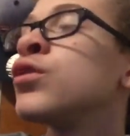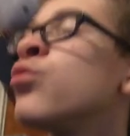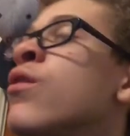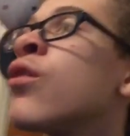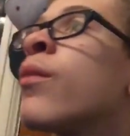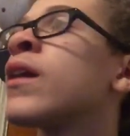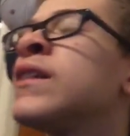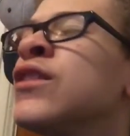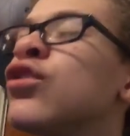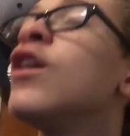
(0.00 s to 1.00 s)
You wouldn't know about it.
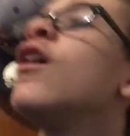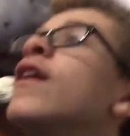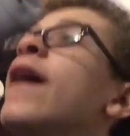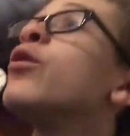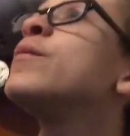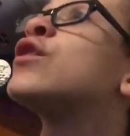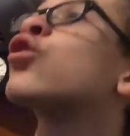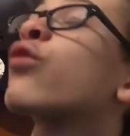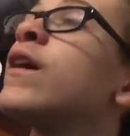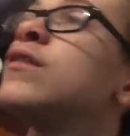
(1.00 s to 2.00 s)
That would be
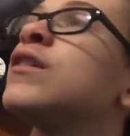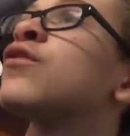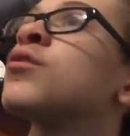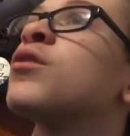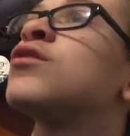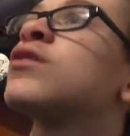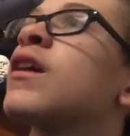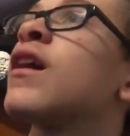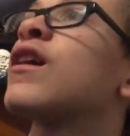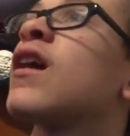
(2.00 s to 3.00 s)
crazy if someone took
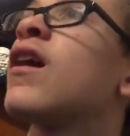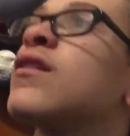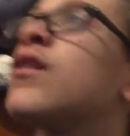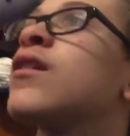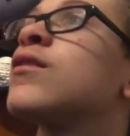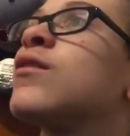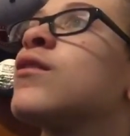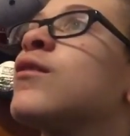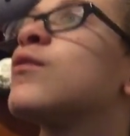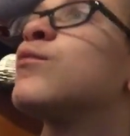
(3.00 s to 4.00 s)
that out of context.
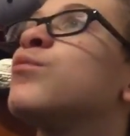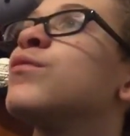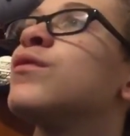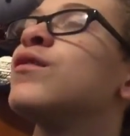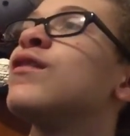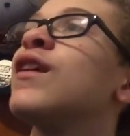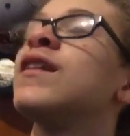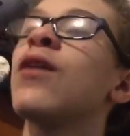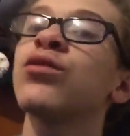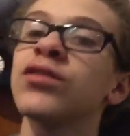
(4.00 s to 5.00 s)

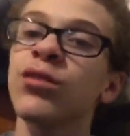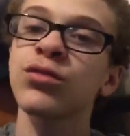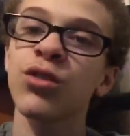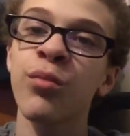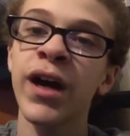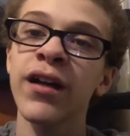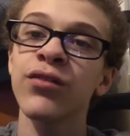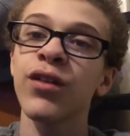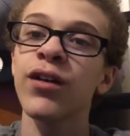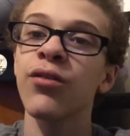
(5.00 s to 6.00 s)
That would sound so
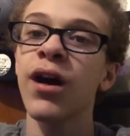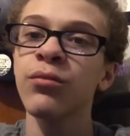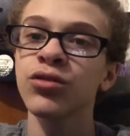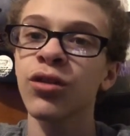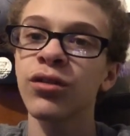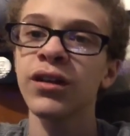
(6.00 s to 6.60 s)
pedophile. I'm sorry.